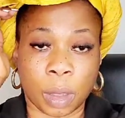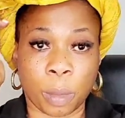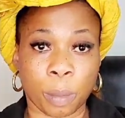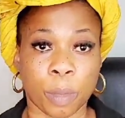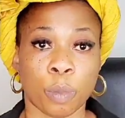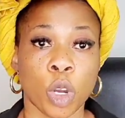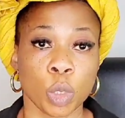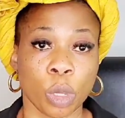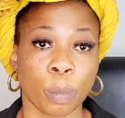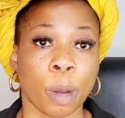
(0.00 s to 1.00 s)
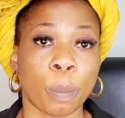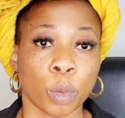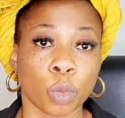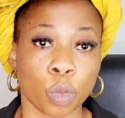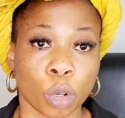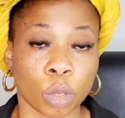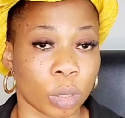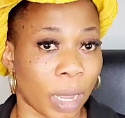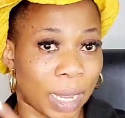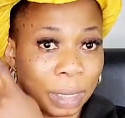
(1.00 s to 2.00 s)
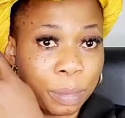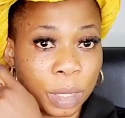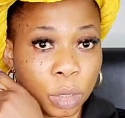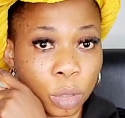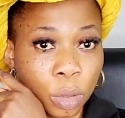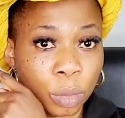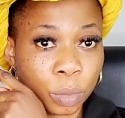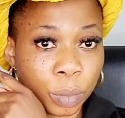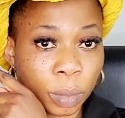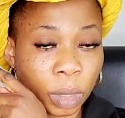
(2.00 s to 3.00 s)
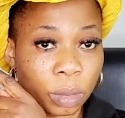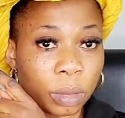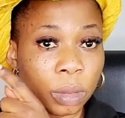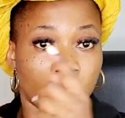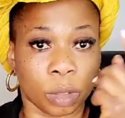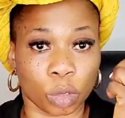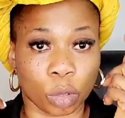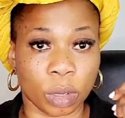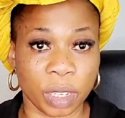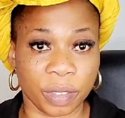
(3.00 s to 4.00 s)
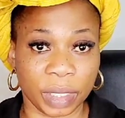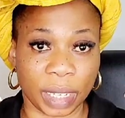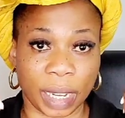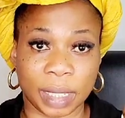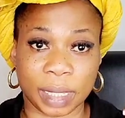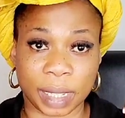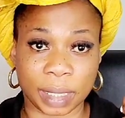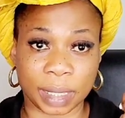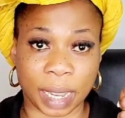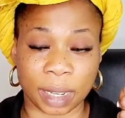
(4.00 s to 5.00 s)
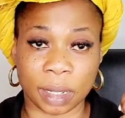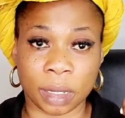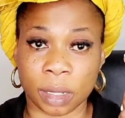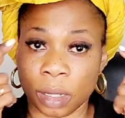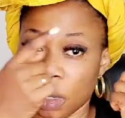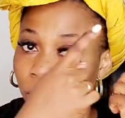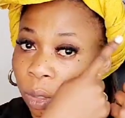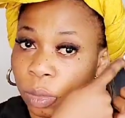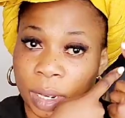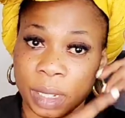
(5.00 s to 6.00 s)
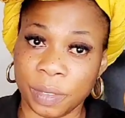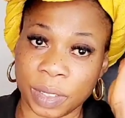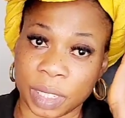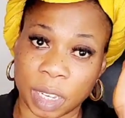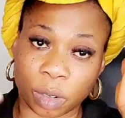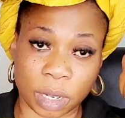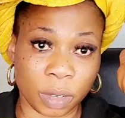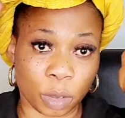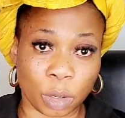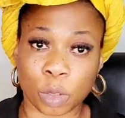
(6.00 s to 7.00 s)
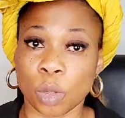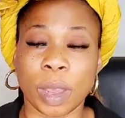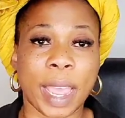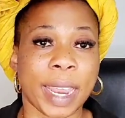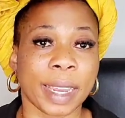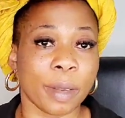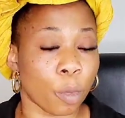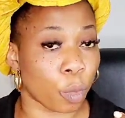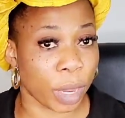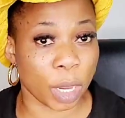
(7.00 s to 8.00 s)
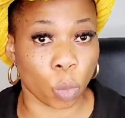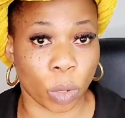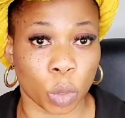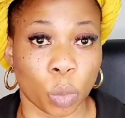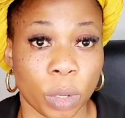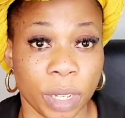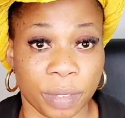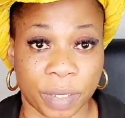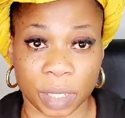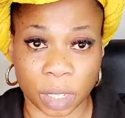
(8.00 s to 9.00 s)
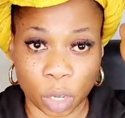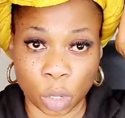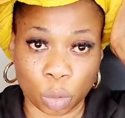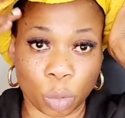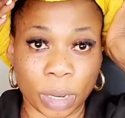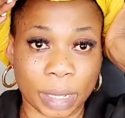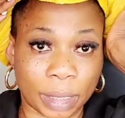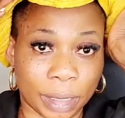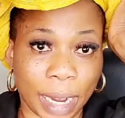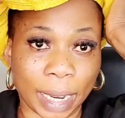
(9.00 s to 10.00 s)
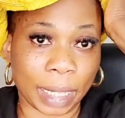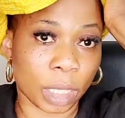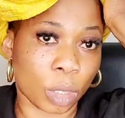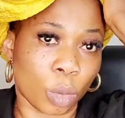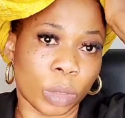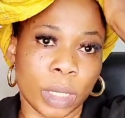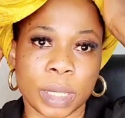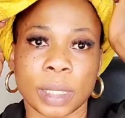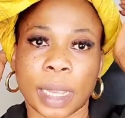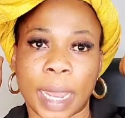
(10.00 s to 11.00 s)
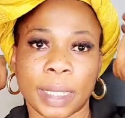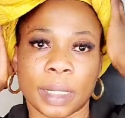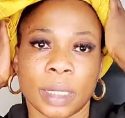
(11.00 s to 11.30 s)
Most people put rows at the middle. Some leave it at the center. You can leave it here. You can leave it. So anywhere you want to leave it, you can drag it to this side.